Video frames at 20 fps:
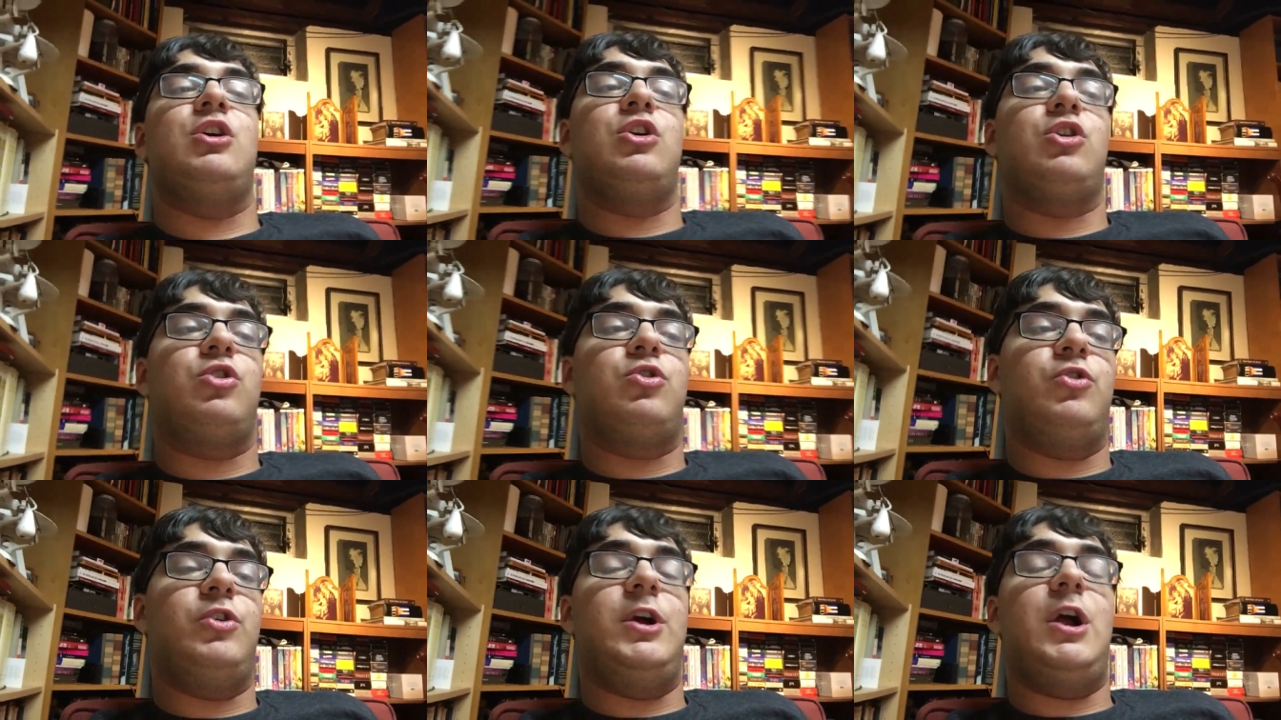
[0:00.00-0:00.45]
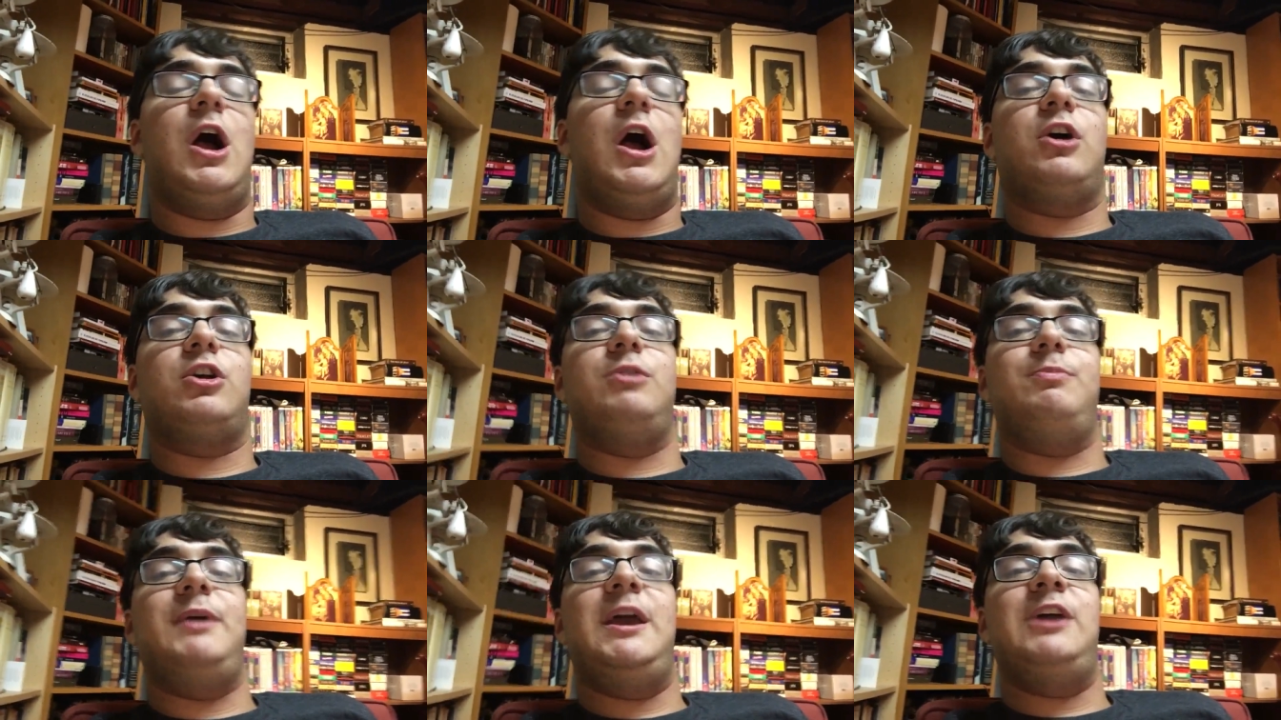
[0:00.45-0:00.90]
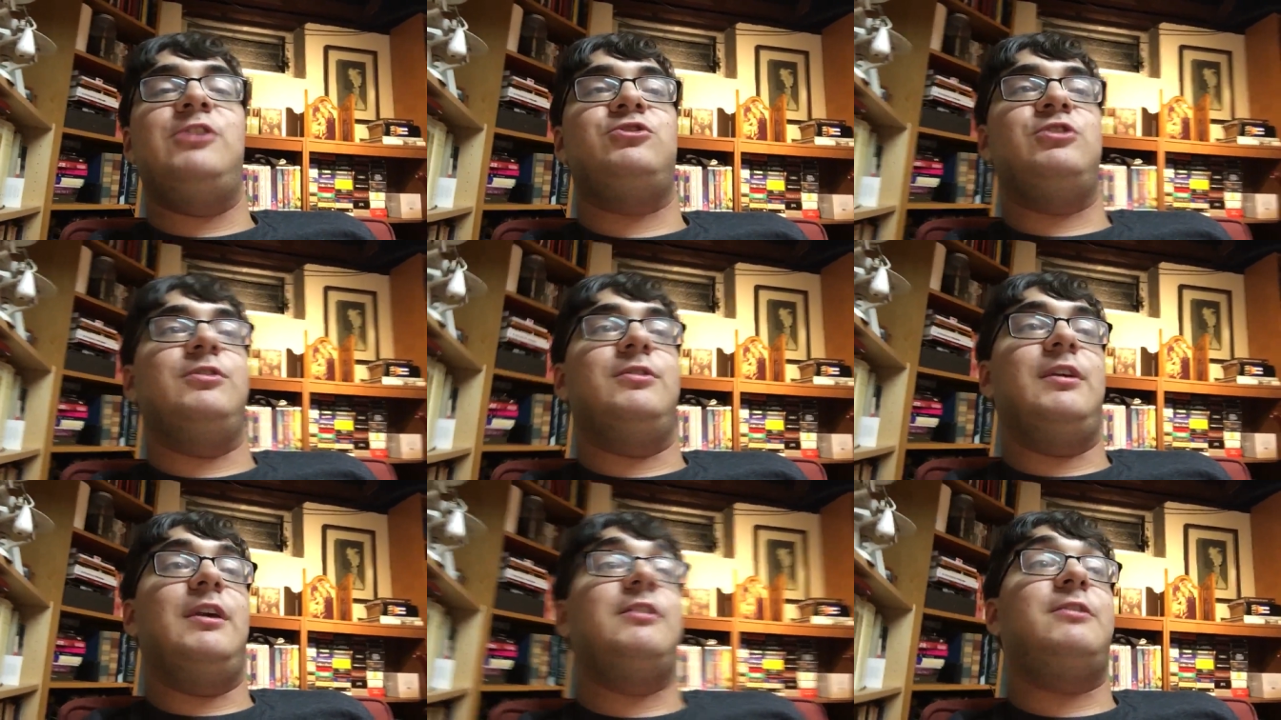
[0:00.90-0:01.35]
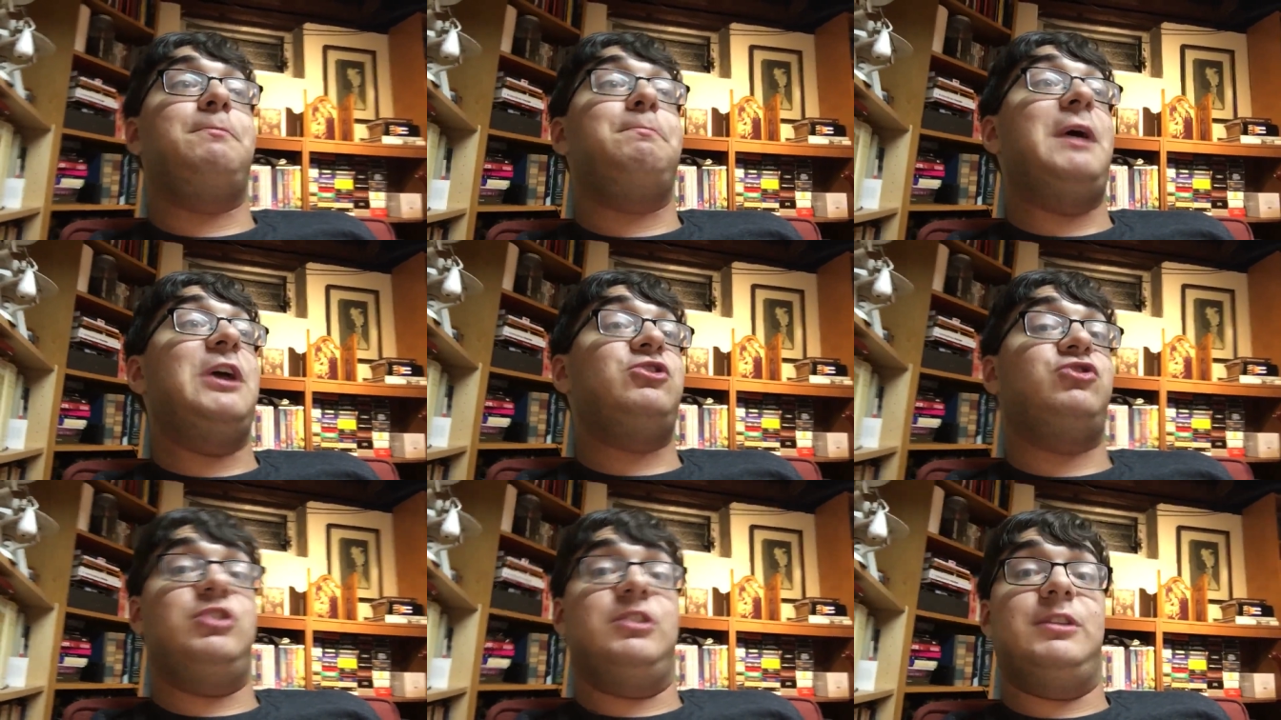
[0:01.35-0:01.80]
career occupations,
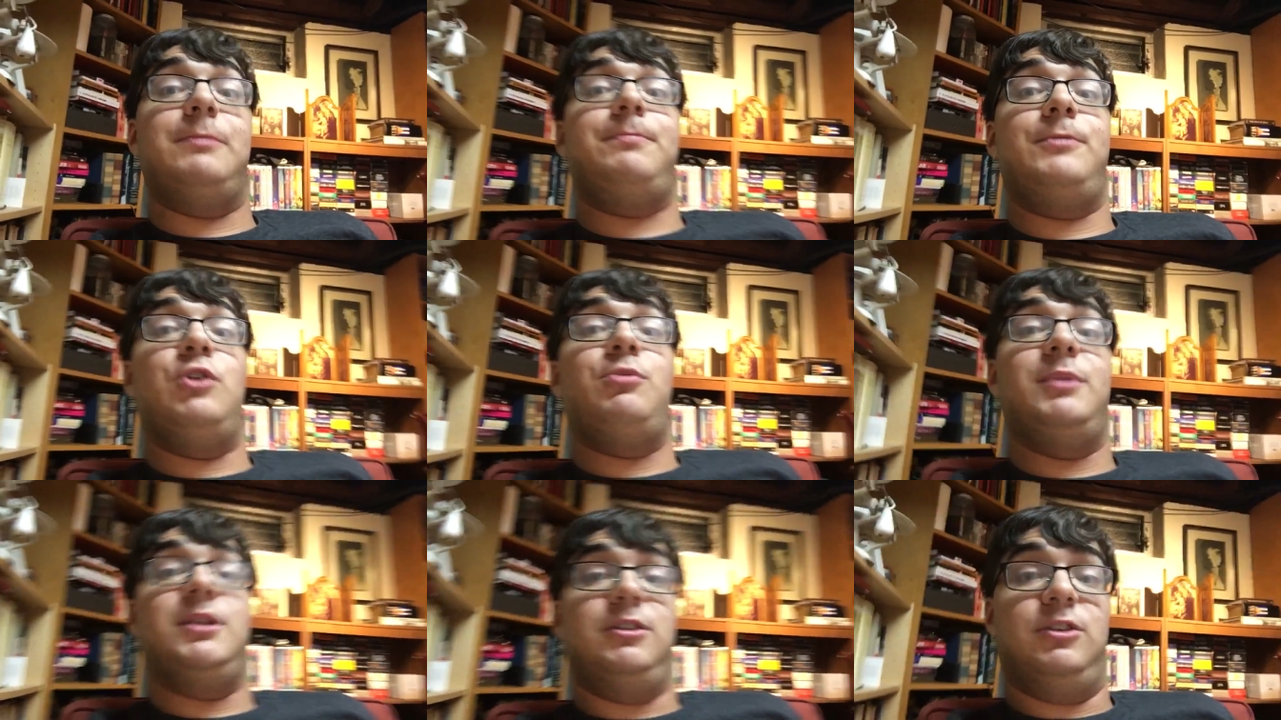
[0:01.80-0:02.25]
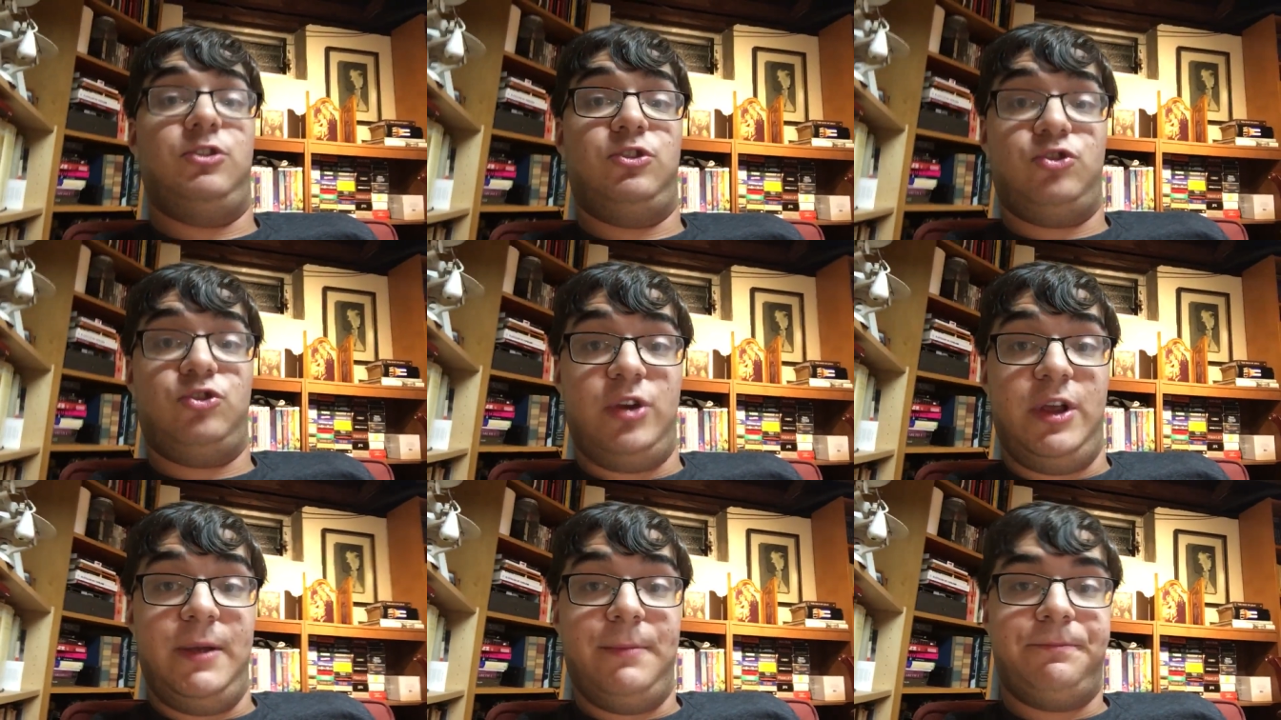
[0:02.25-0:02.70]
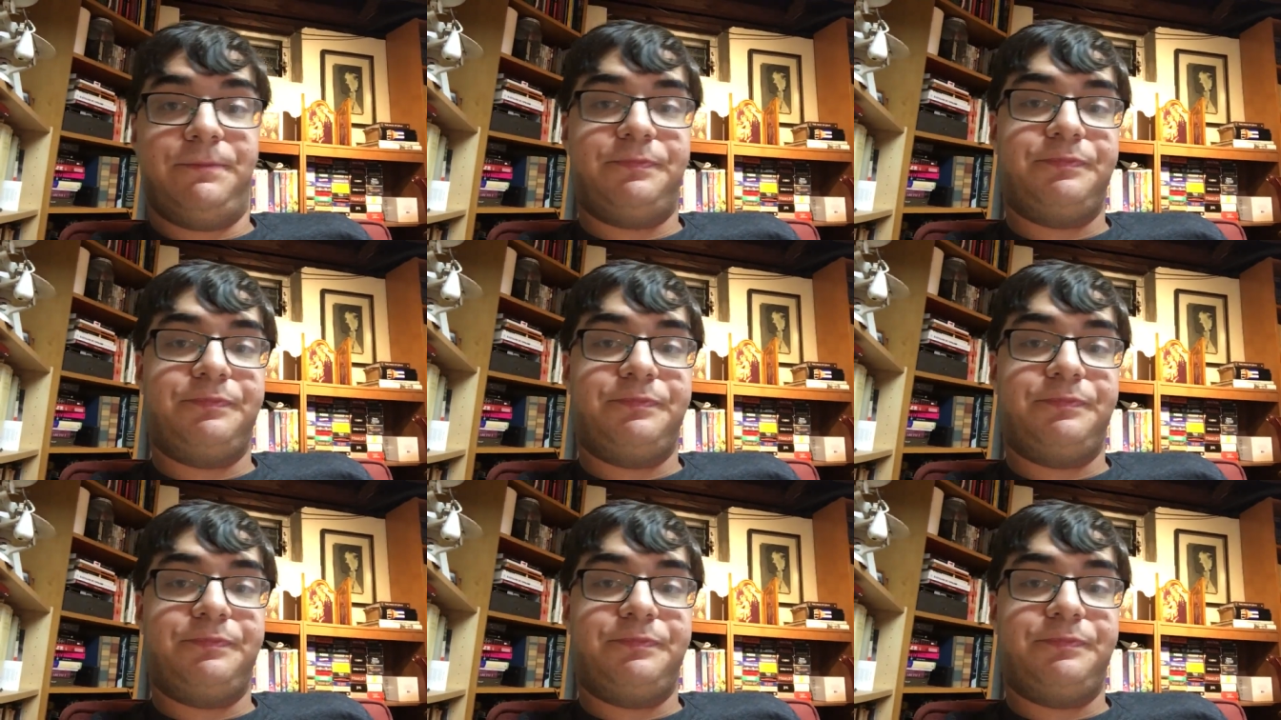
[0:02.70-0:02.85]
especially the film industry.